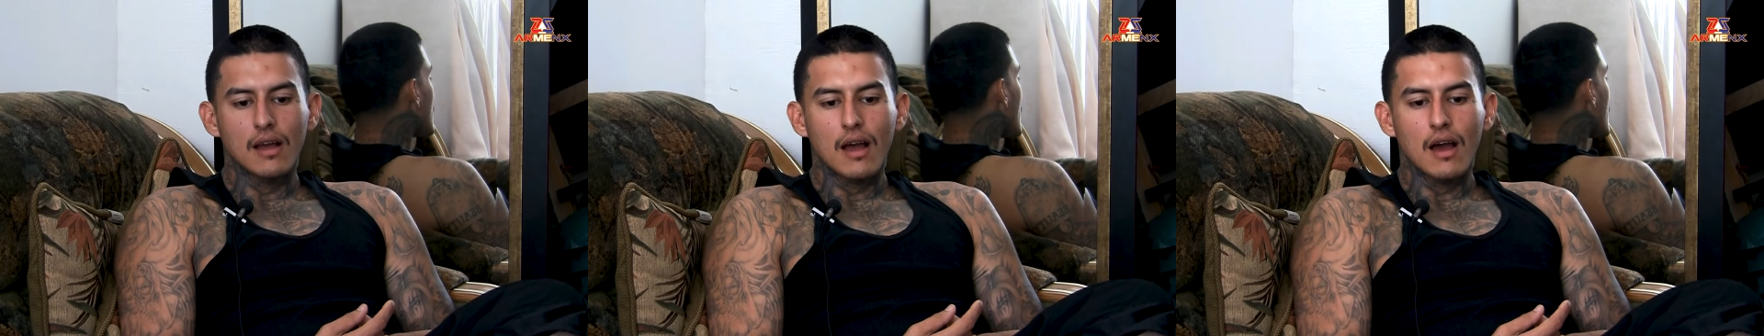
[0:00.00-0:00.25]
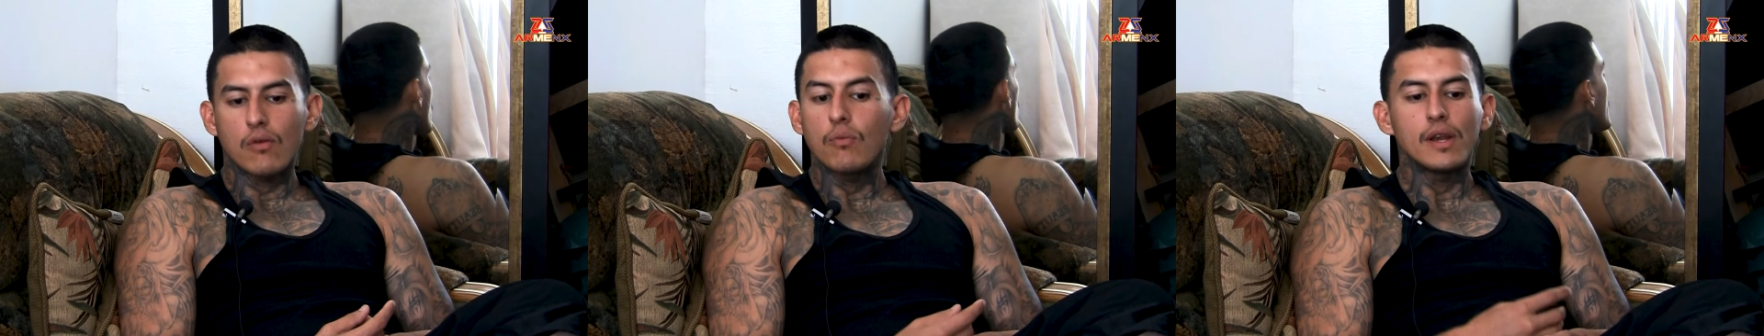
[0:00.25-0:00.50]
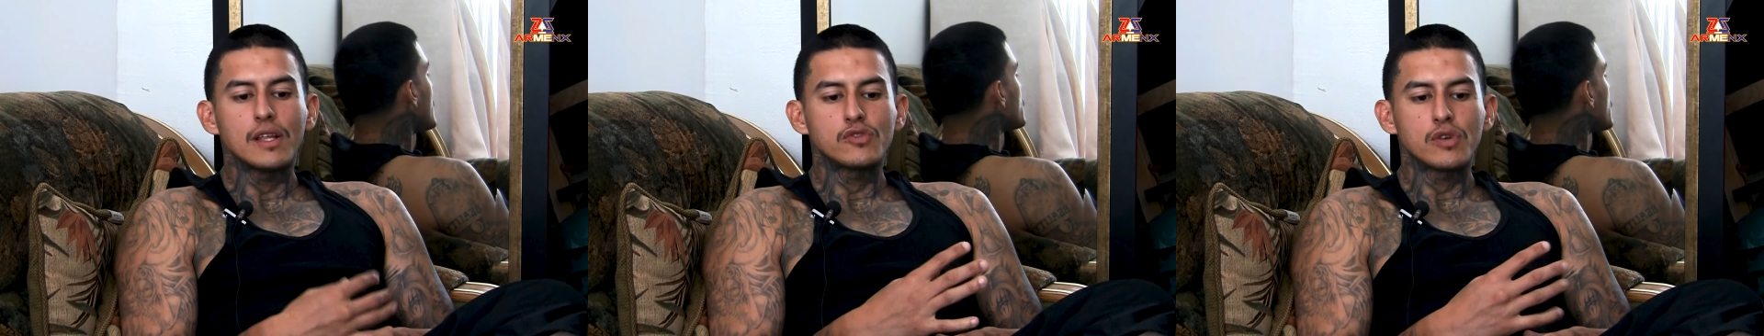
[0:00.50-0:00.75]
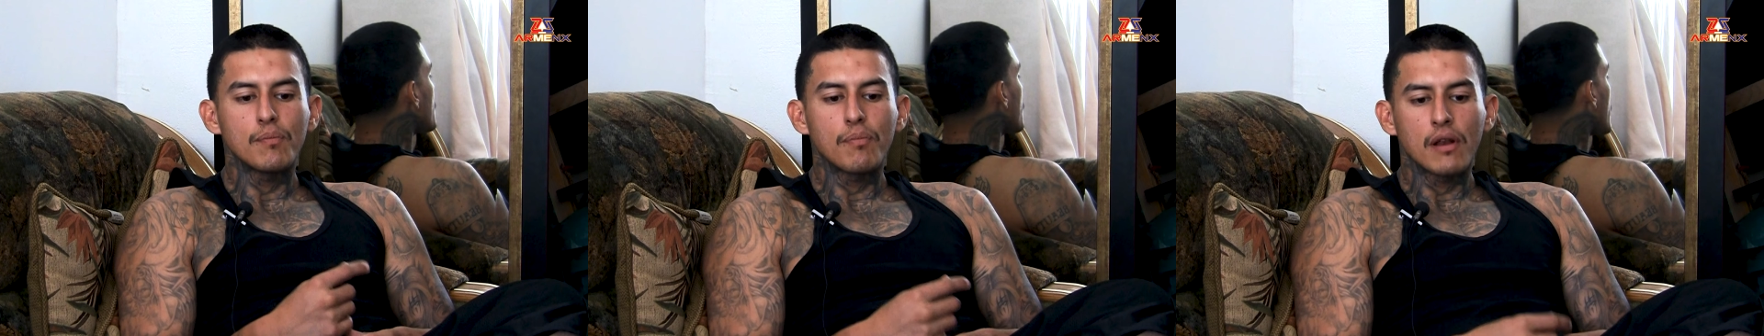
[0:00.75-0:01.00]
I don't really
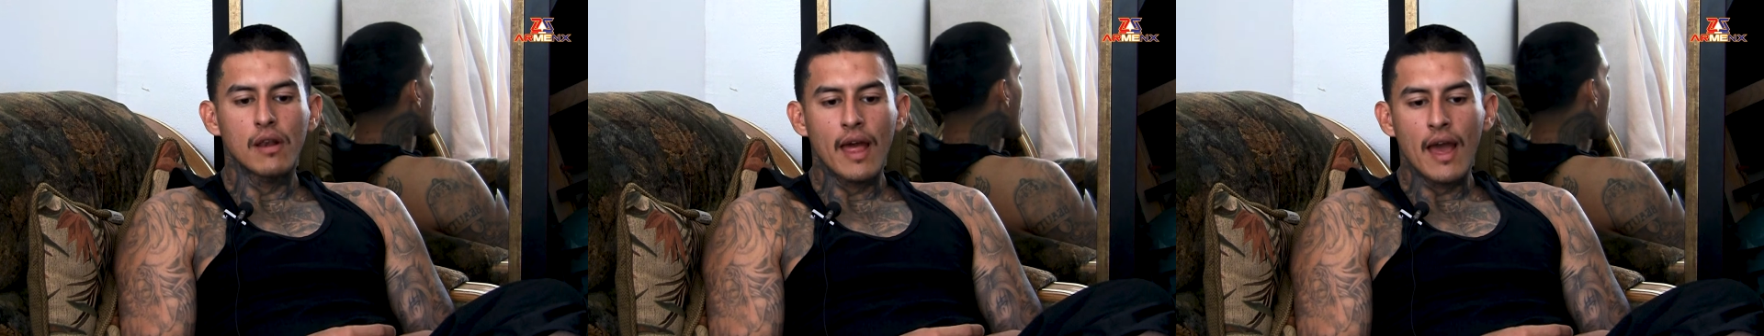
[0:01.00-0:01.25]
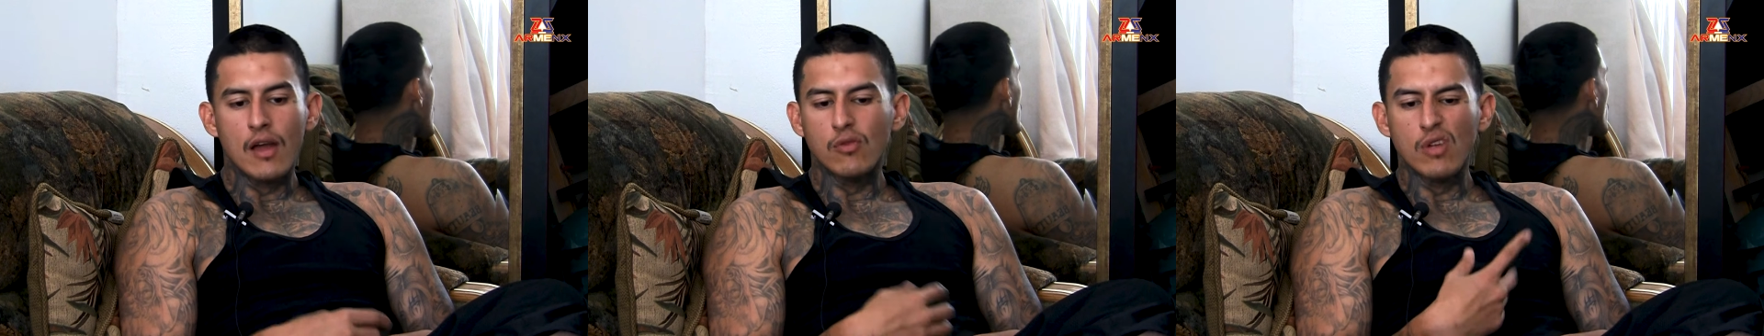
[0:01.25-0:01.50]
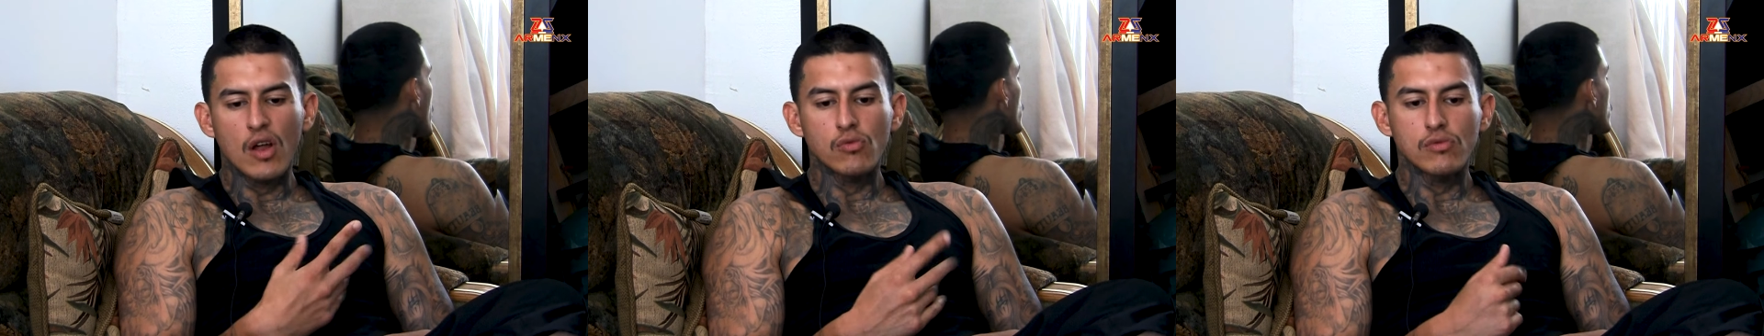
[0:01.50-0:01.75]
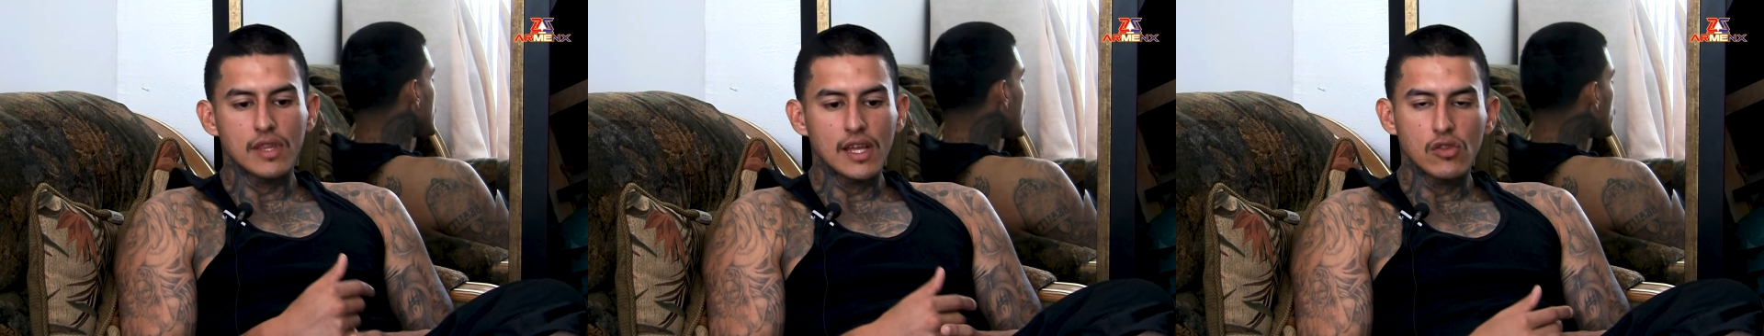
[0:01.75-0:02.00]
trip on that. I
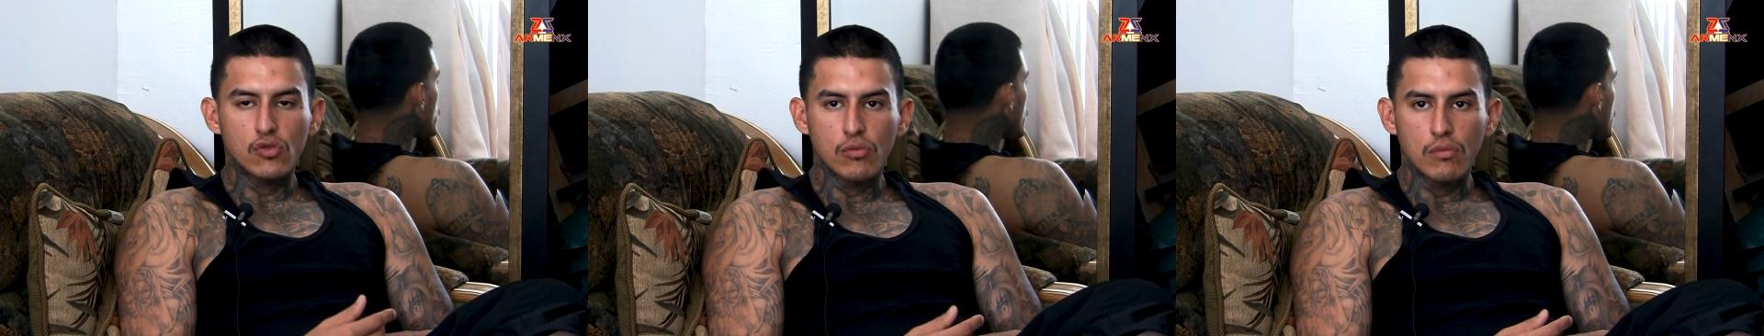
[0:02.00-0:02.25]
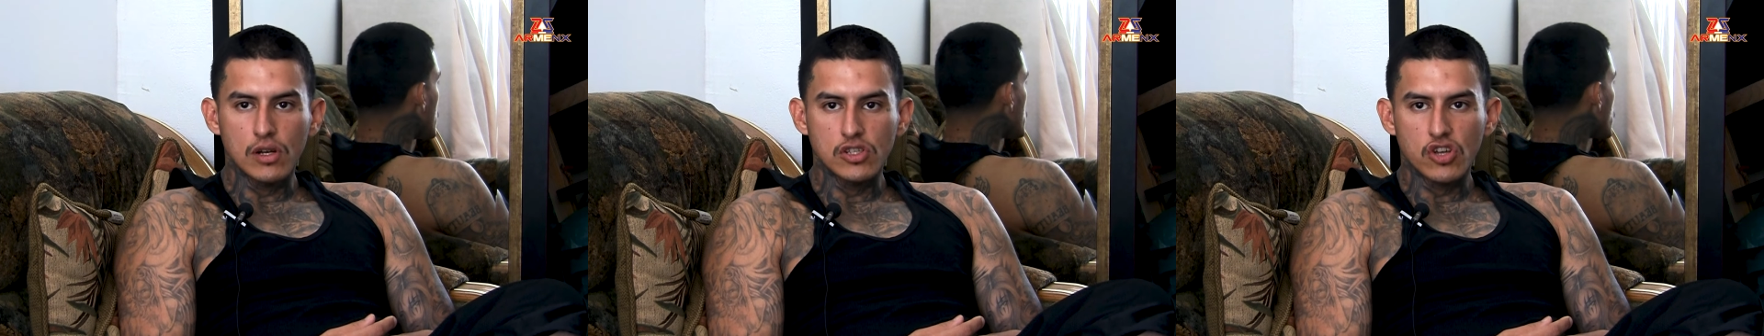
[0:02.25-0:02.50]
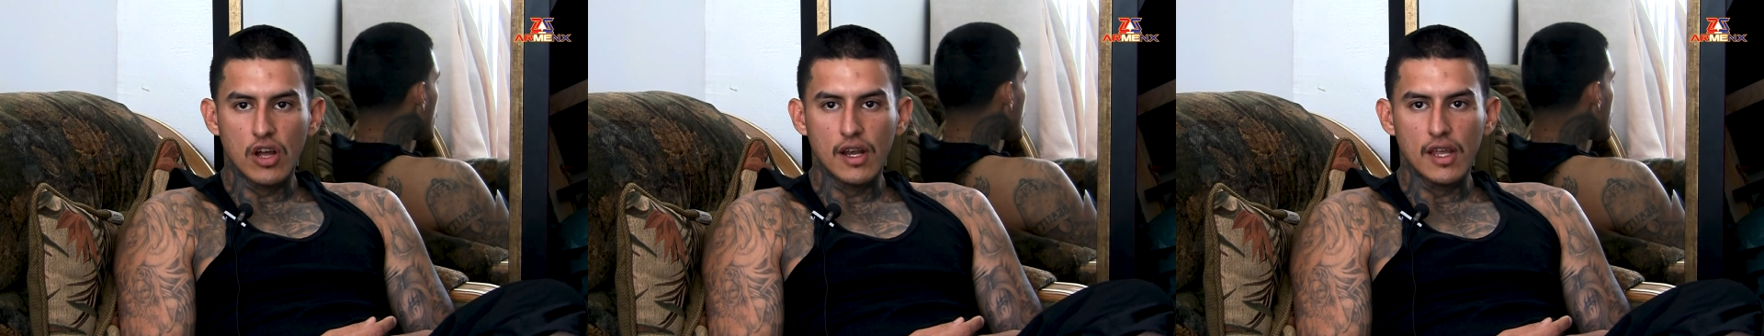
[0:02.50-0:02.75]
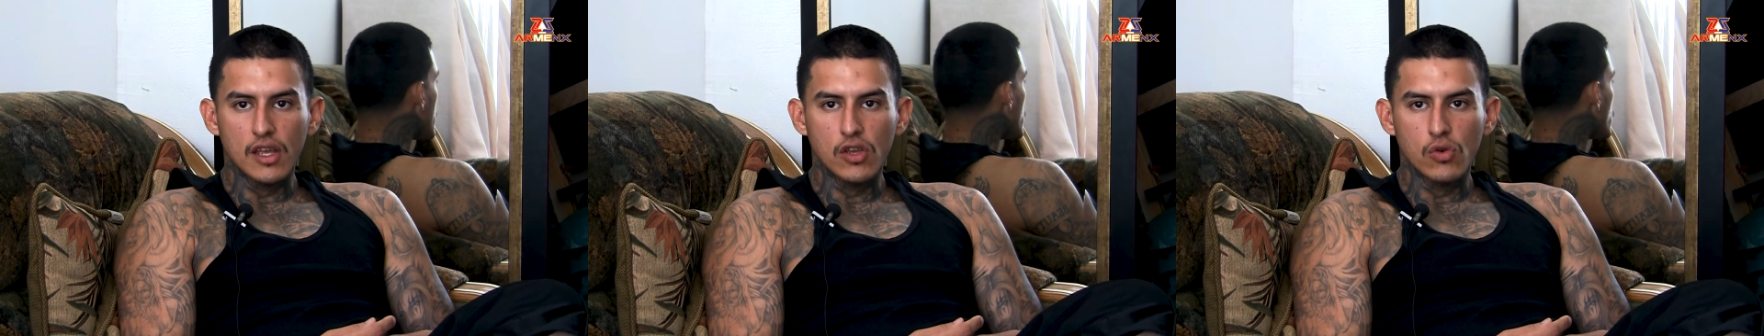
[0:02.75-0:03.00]
don't think too much
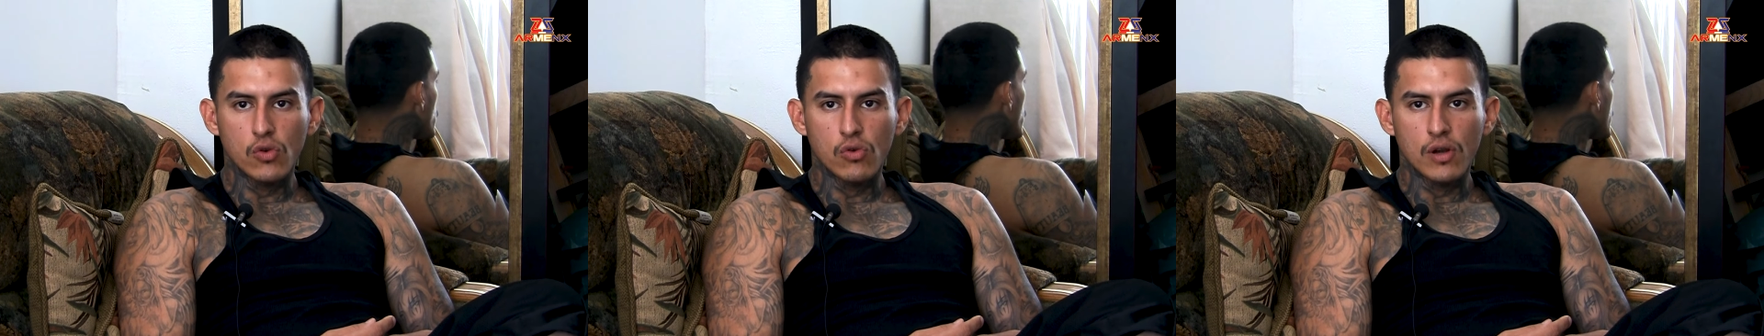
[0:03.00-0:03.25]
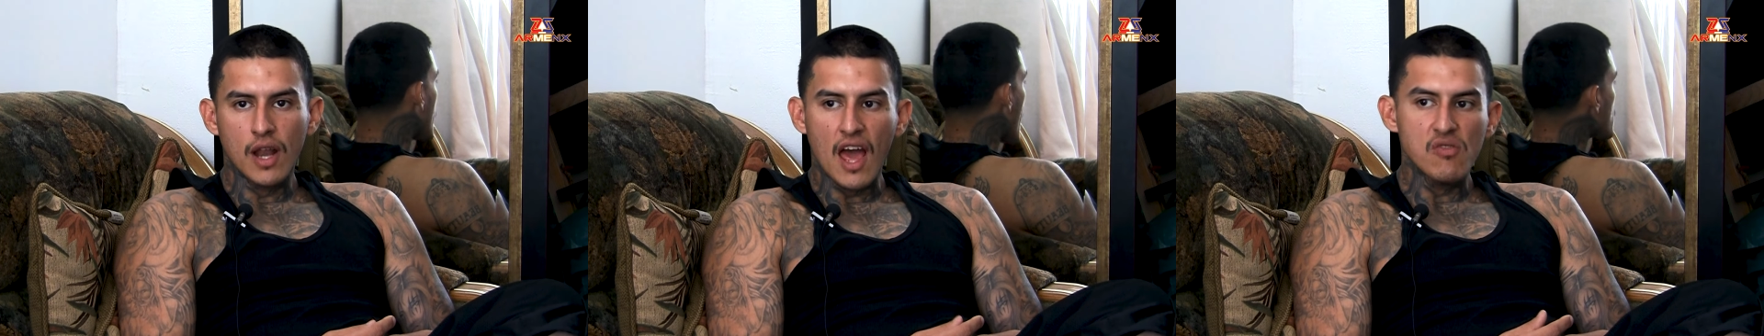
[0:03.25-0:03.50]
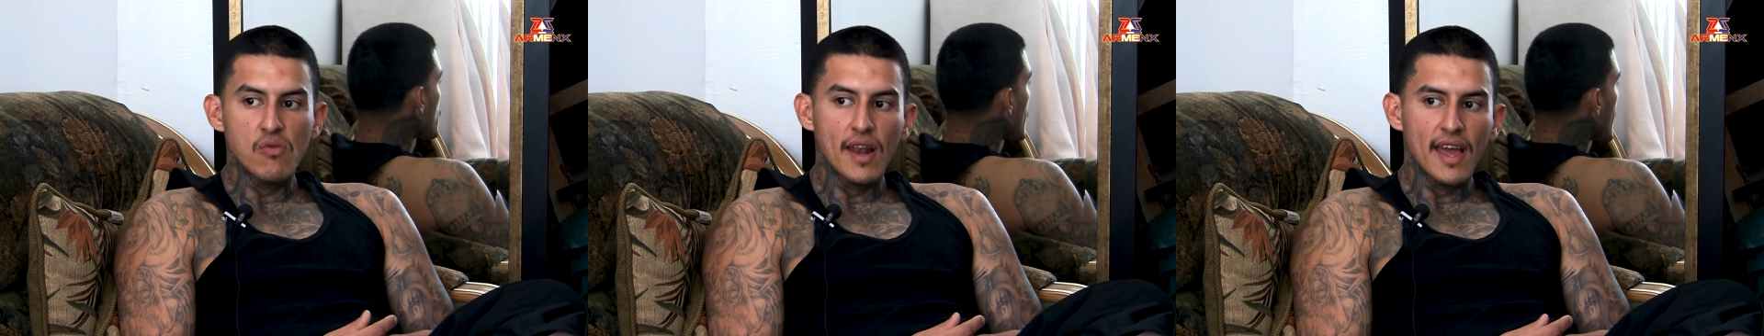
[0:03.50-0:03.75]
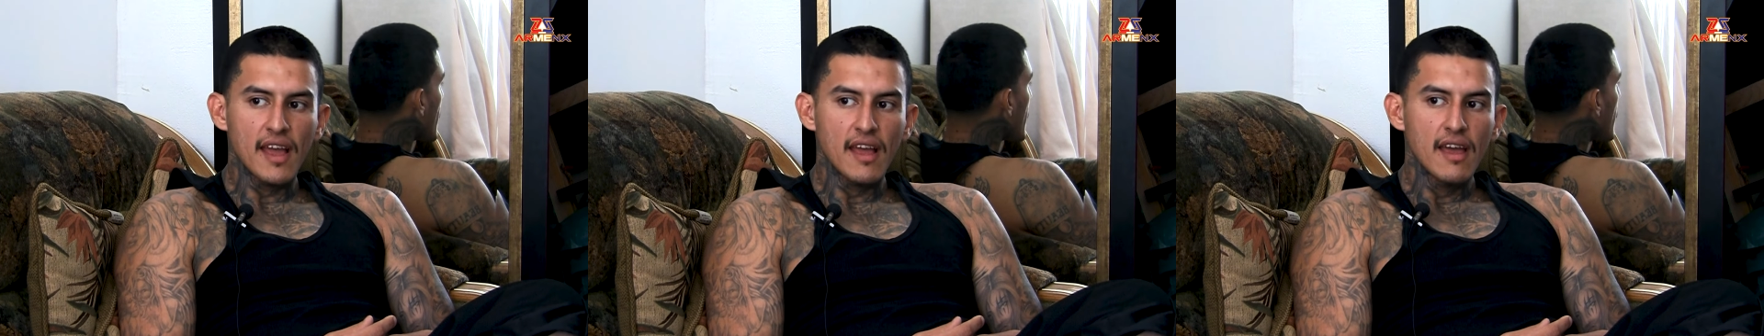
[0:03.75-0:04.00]
on it, you know, and I don't
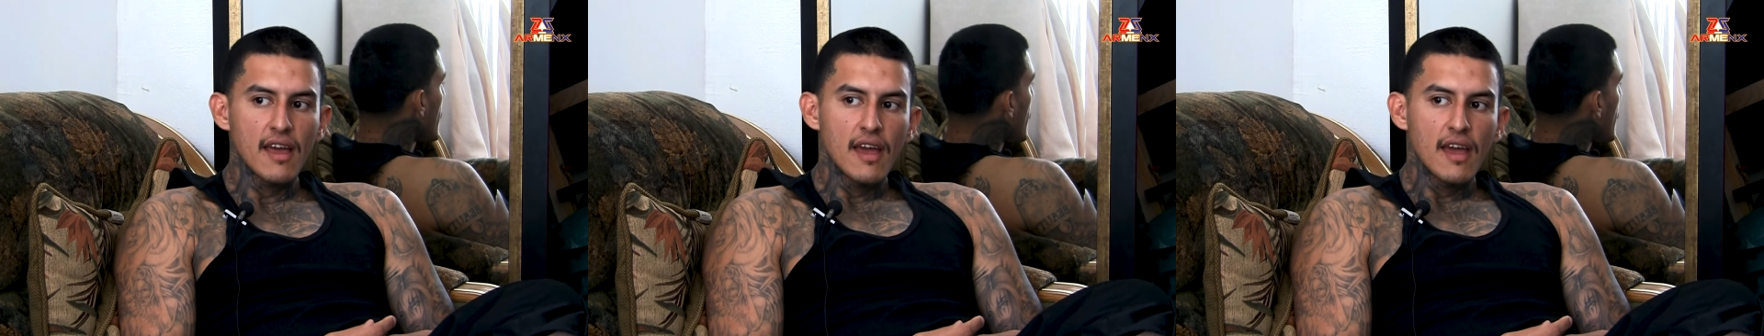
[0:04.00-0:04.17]
let